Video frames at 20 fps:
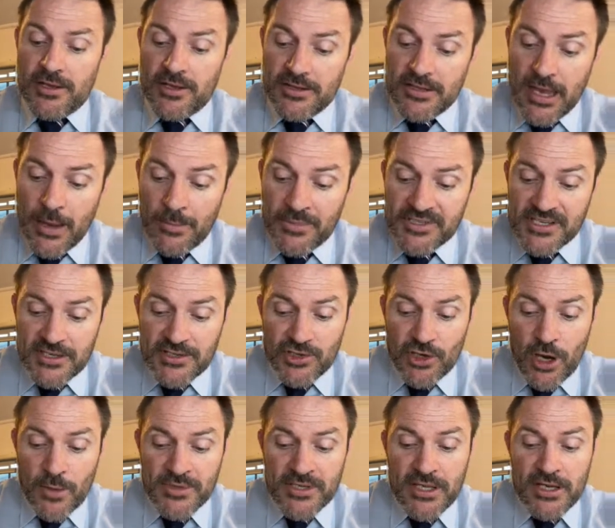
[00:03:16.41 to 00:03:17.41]
numbers that
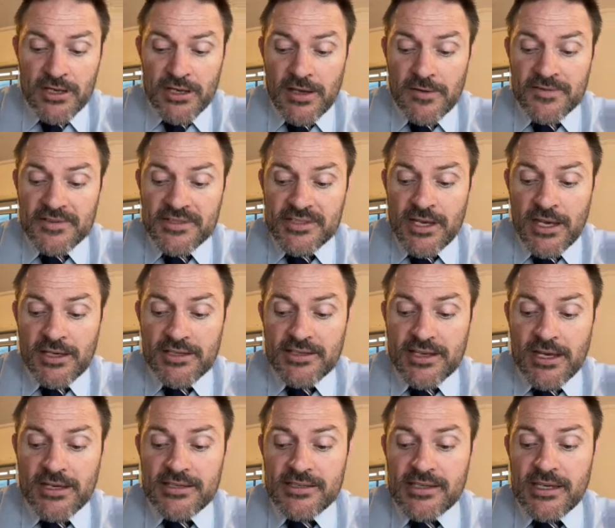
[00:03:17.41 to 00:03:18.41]
times together give 6
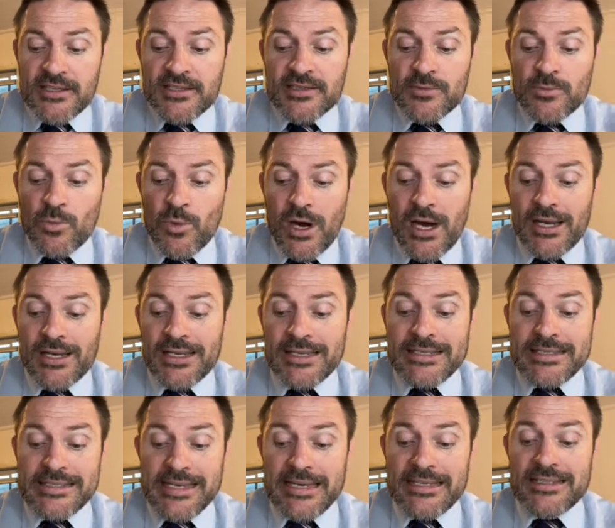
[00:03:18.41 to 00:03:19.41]
are 6 and 1.
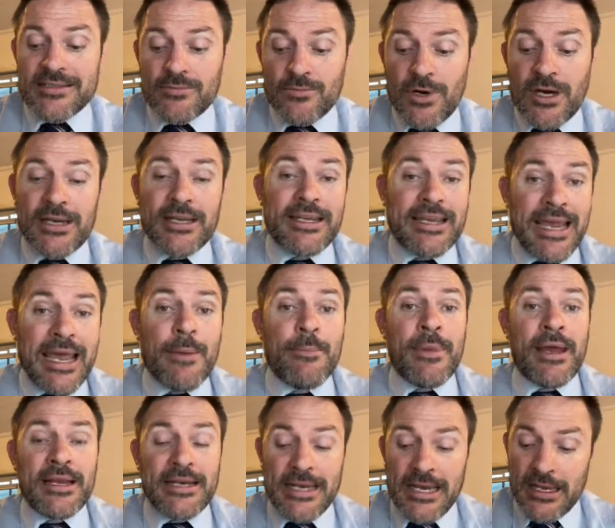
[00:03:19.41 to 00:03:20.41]
6 and 1 can
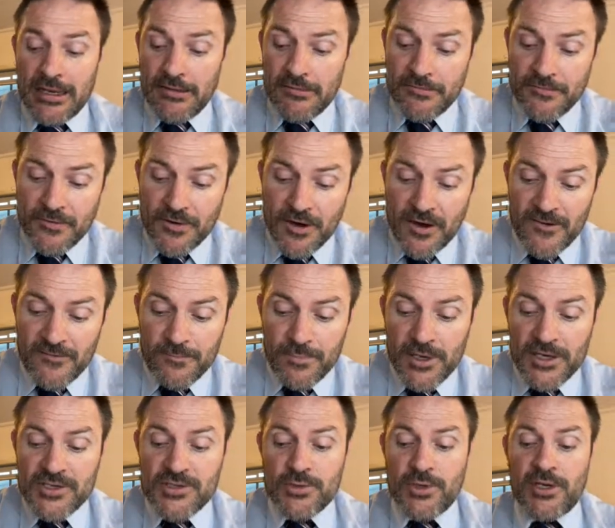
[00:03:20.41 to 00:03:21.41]
make -5 by
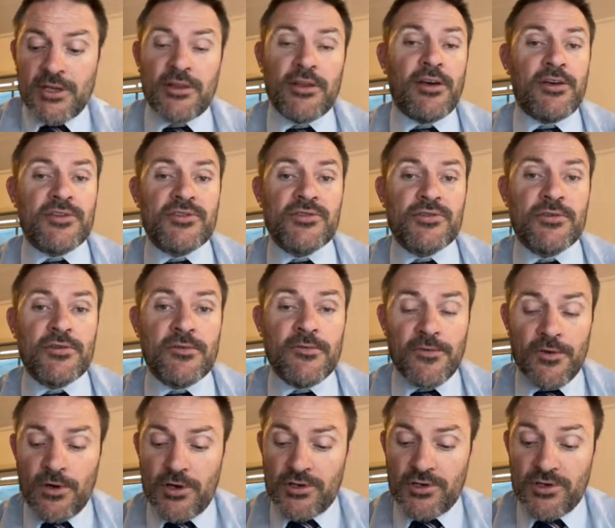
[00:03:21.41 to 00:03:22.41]
doing those two
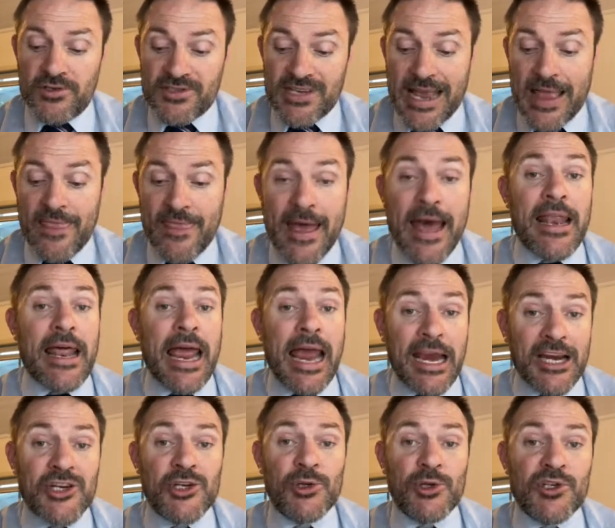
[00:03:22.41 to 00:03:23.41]
versions, and that
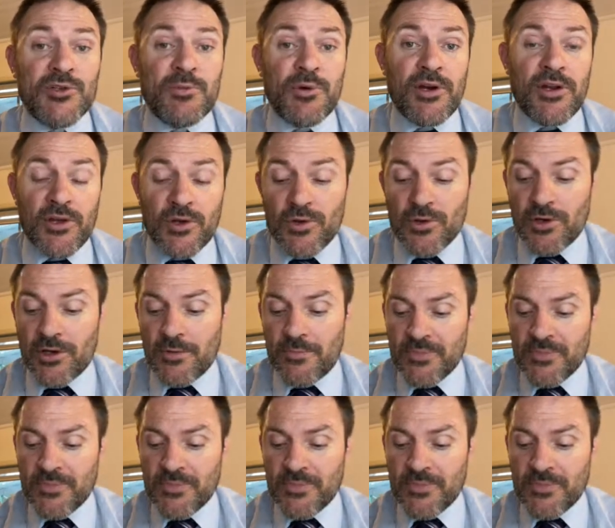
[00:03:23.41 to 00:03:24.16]
actually looks pretty good.